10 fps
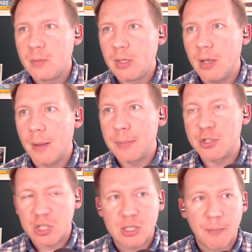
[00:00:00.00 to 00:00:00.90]
But
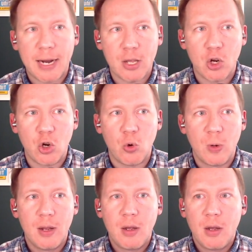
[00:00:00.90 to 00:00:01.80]
just somebody who.
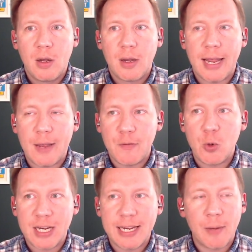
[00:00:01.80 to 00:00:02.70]
If you
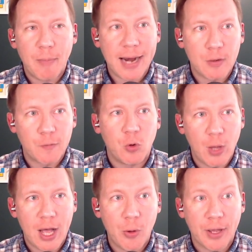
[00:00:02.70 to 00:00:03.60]
can get him back to full
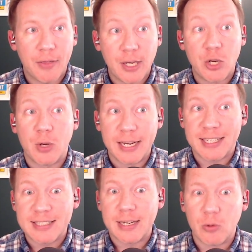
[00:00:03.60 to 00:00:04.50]
health, I think you can get a
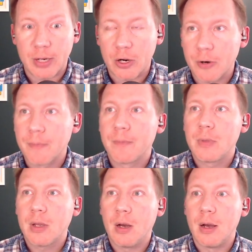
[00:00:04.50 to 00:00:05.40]
steal here.
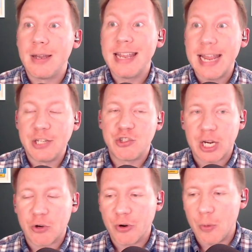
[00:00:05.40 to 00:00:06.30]
In Jay
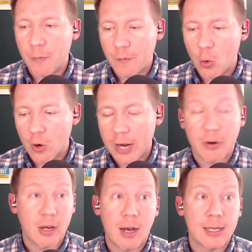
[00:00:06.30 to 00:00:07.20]
Groome for
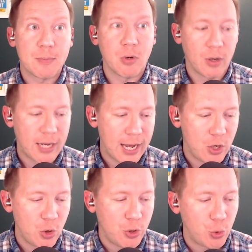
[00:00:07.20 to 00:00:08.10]
Eric Hosmer, a guy
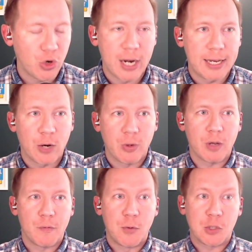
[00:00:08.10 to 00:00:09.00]
who you tried to get rid
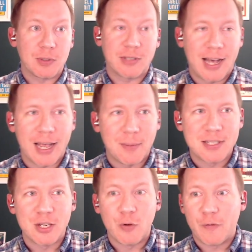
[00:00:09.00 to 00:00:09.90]
of multiple times,
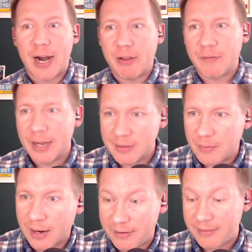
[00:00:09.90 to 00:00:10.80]
and you finally found
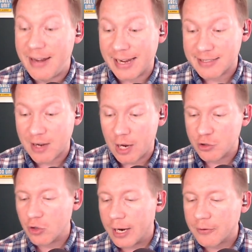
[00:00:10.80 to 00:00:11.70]
somebody to take his
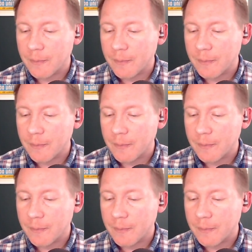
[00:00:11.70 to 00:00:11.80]
contract.